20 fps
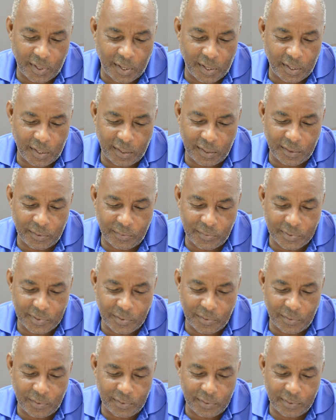guy. There was
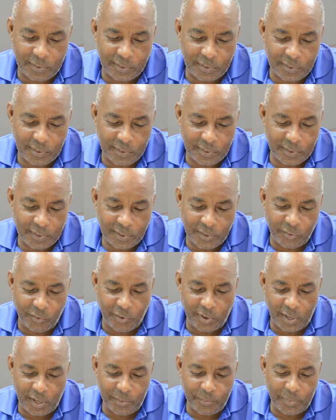no
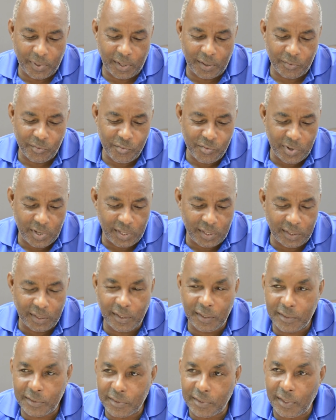great, but a really
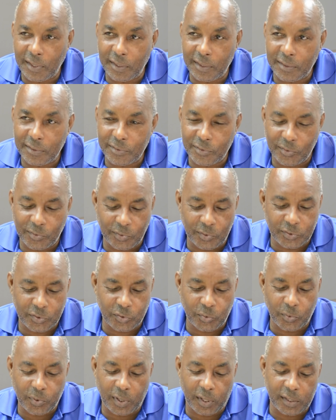nice guy. So those
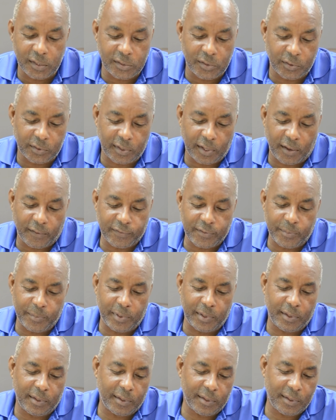two guys looked after
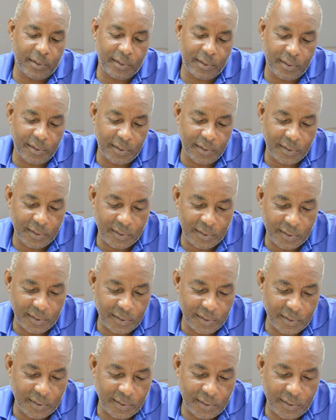me
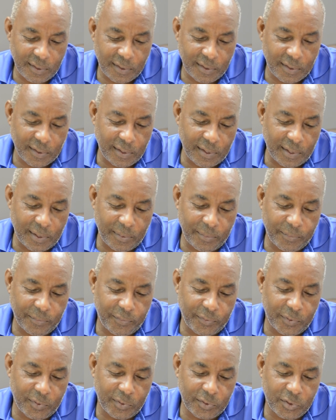um,
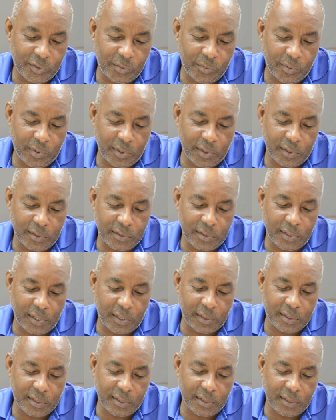for those two years,
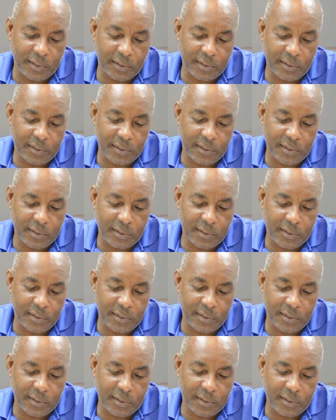19